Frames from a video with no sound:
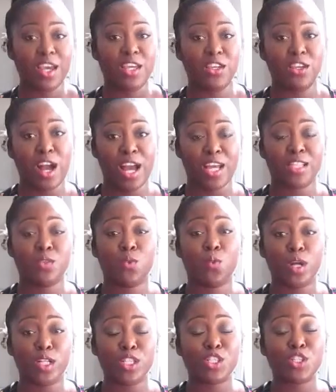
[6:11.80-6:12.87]
You guys,
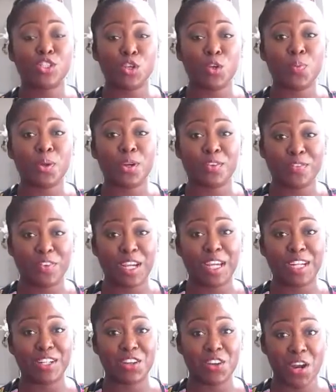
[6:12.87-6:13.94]
what's super
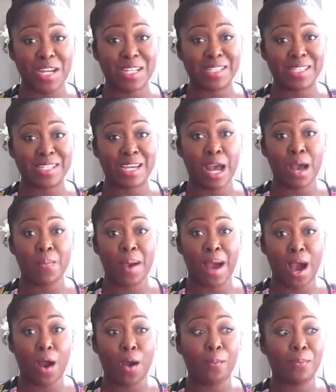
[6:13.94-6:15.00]
freaking crazy
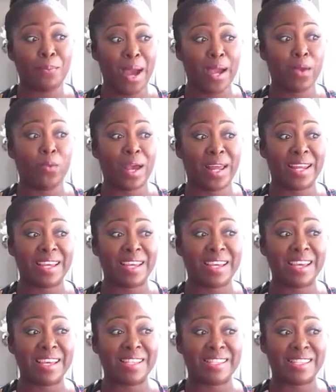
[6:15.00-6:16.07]
about my wedding
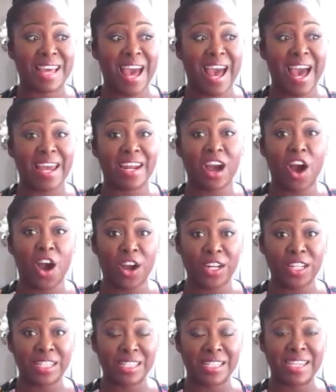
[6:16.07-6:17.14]
is that
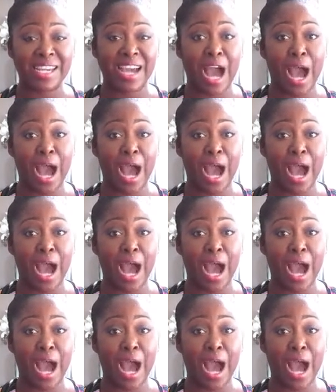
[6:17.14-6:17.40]
honestly,